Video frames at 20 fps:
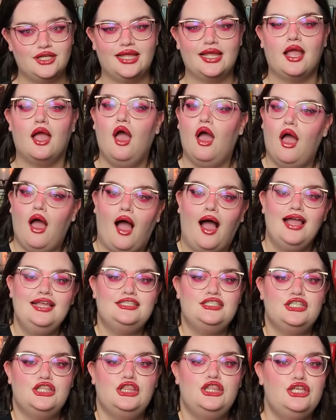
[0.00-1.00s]
Like,
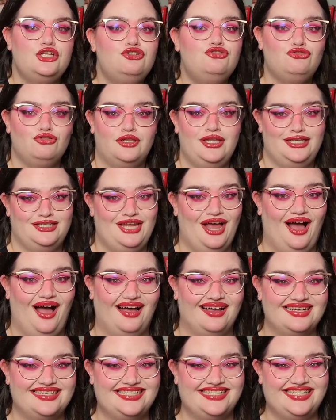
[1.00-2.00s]
it's literally
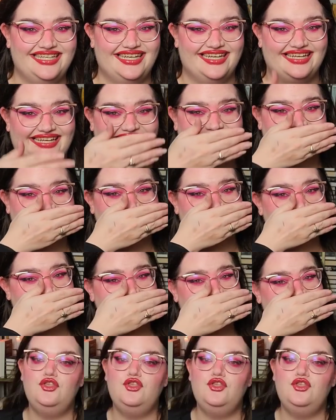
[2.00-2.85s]
toxic.